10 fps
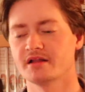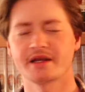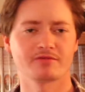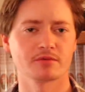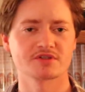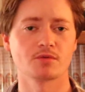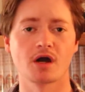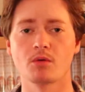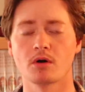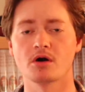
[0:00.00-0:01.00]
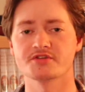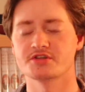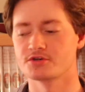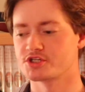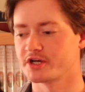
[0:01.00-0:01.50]
and every once in a while we'll
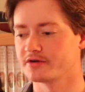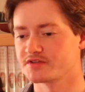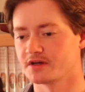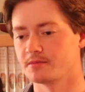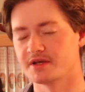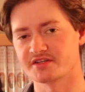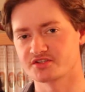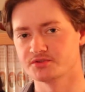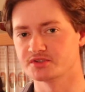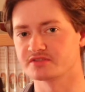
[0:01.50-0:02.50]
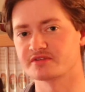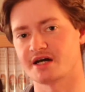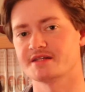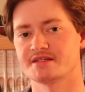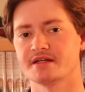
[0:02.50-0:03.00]
also share some exclusive
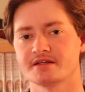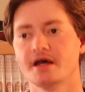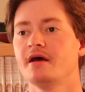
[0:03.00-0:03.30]
content